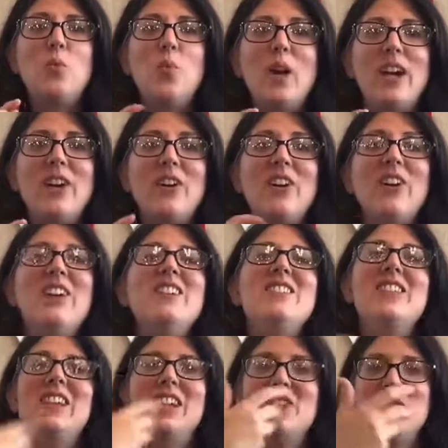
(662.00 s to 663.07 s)
where
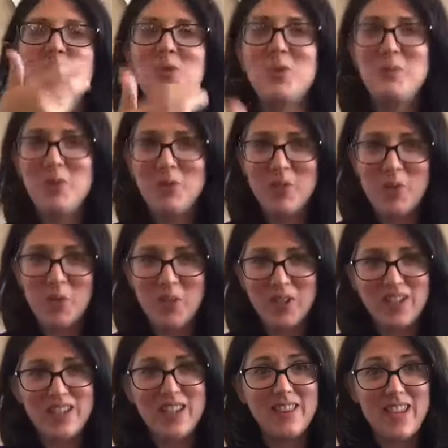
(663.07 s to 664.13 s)
to contribute the
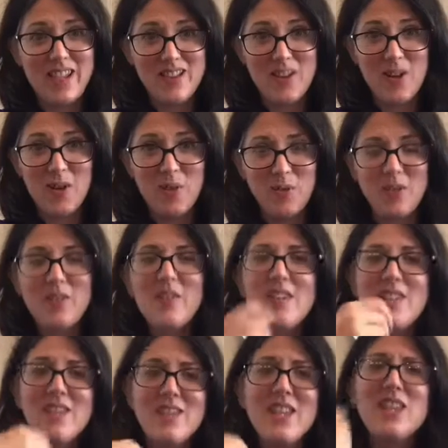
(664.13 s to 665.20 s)
word that they know.
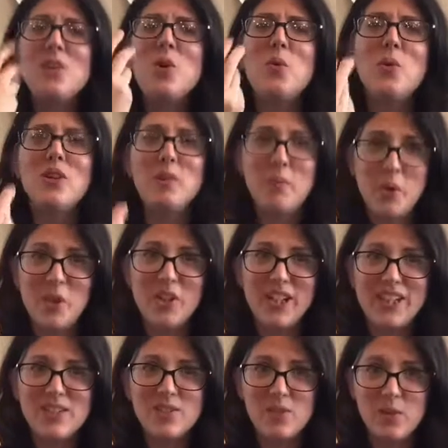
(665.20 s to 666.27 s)
They know where to put
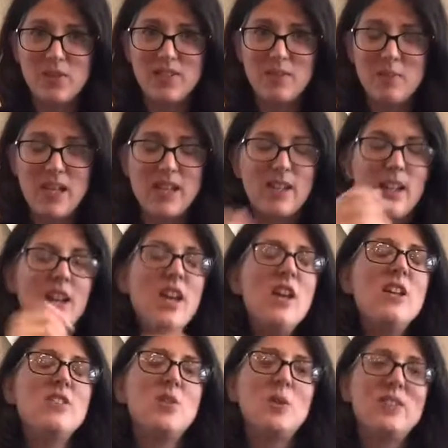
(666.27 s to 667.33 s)
it, so to speak.
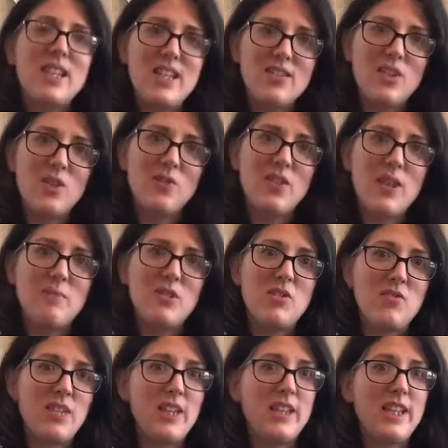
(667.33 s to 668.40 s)
So it's easier for them to
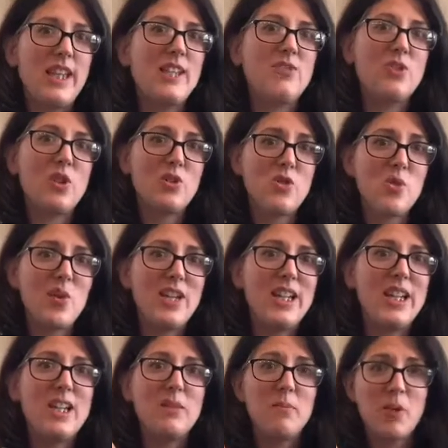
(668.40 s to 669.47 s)
feel like they can start
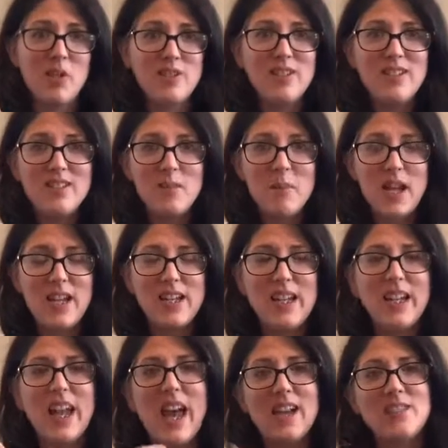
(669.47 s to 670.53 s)
joining and
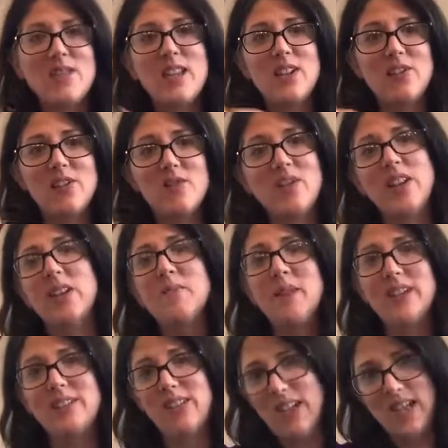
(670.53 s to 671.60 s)
participating as they are
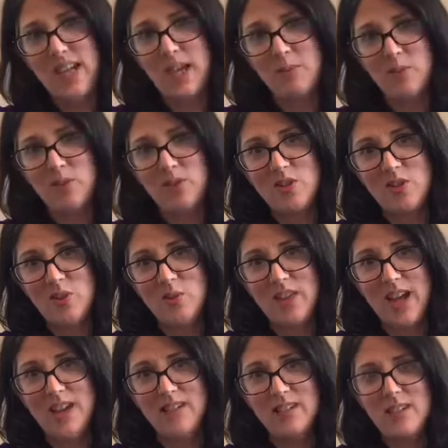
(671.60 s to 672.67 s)
developmentally able to do
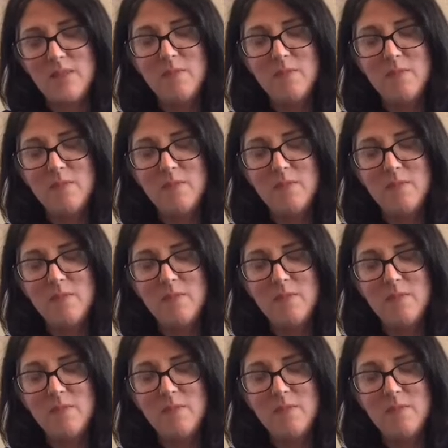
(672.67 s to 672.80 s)
that.